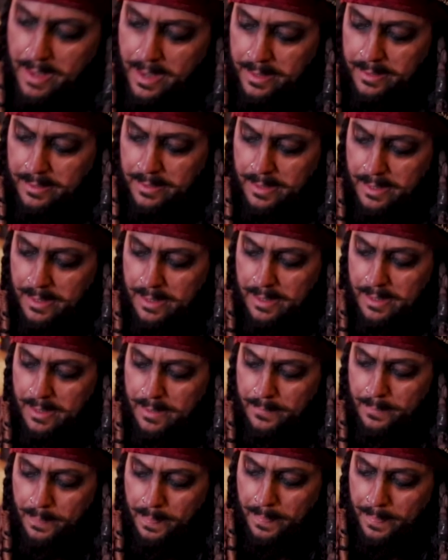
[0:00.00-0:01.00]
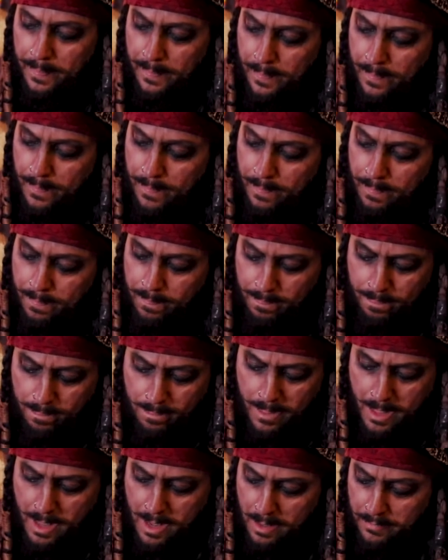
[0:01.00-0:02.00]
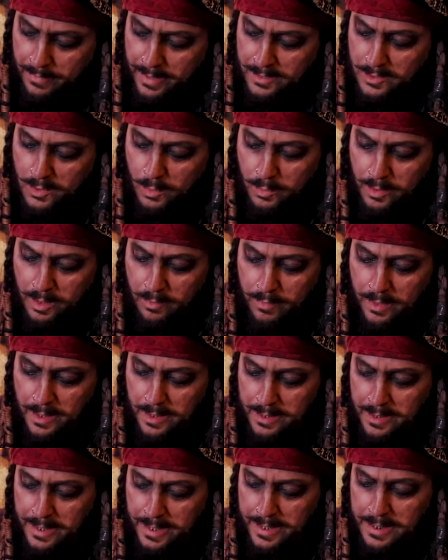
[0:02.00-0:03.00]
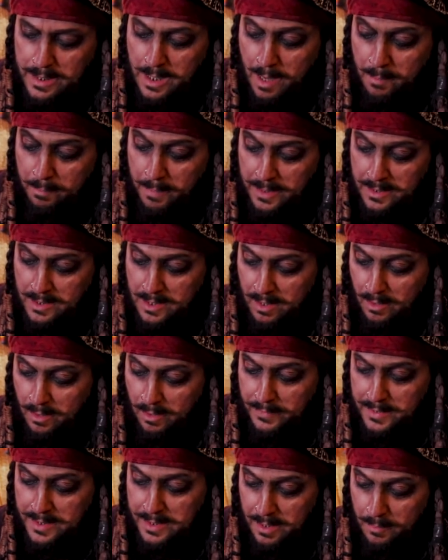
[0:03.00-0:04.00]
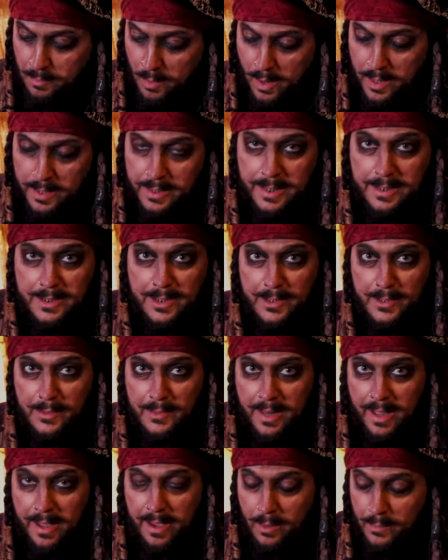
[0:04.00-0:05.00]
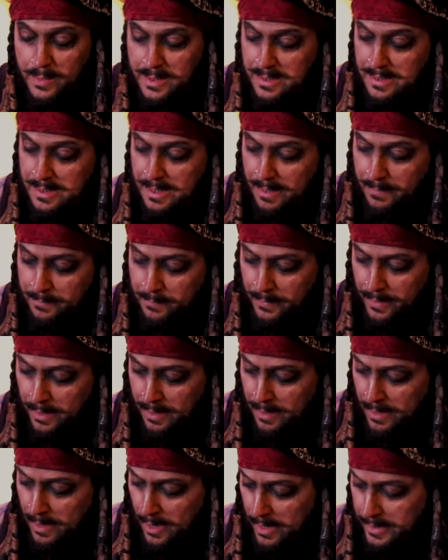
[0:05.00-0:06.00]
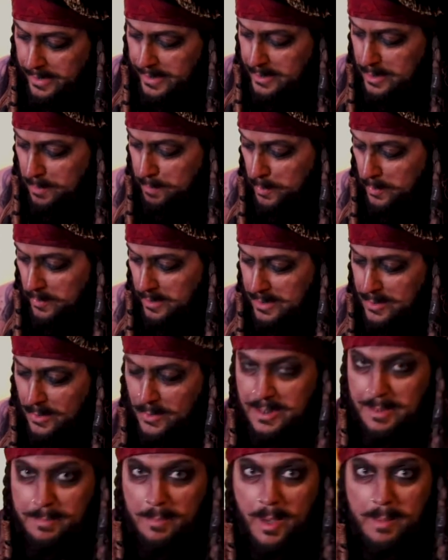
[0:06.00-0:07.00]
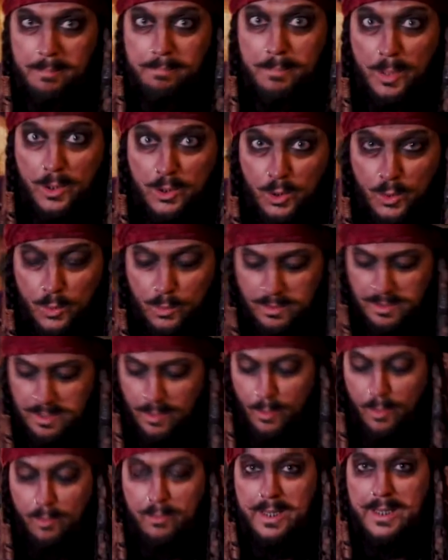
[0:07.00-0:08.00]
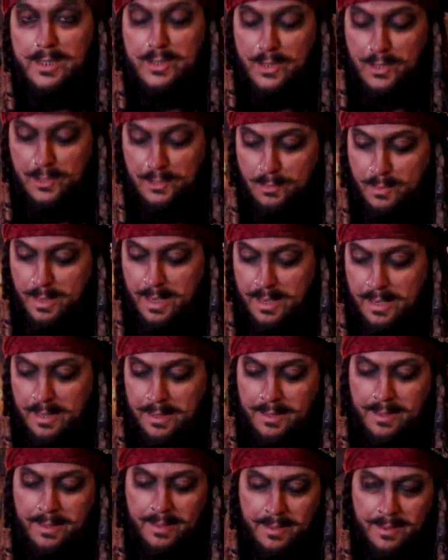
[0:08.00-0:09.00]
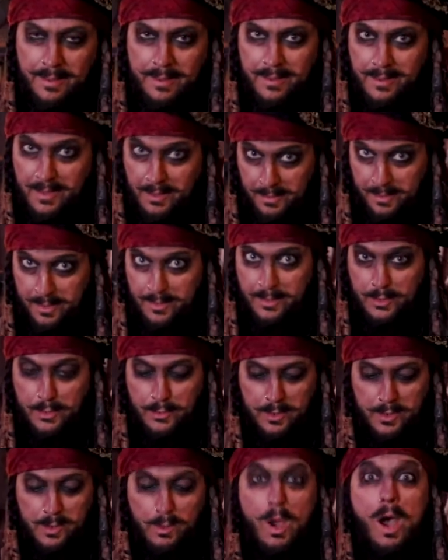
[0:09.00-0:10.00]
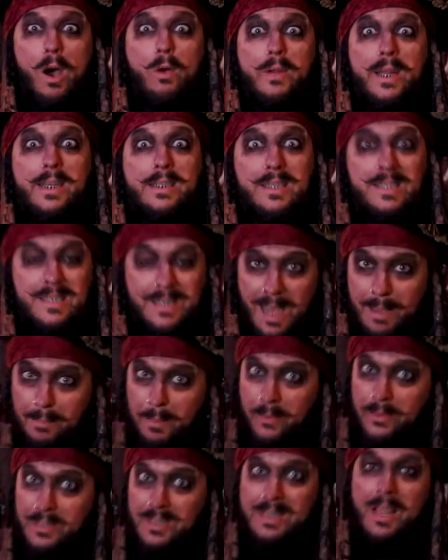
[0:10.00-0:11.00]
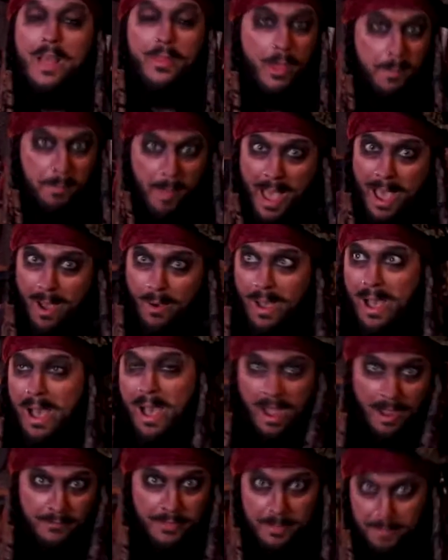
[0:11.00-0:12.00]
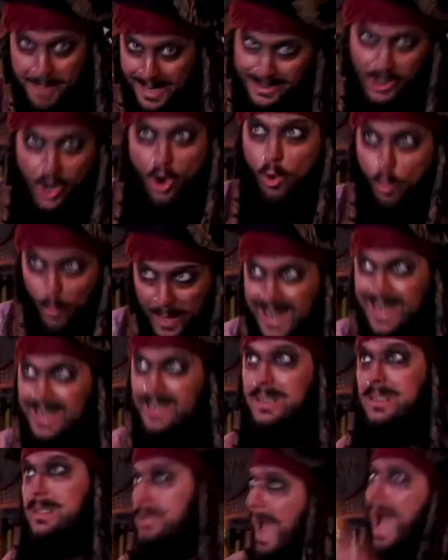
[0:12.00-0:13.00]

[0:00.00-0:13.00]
and uh, yeah that's all you really need but uh, obviously what I need to do now is um, I need to put this onto my model so I'll need to uh, you know the drill. I'll need to summon the power of the magical winds!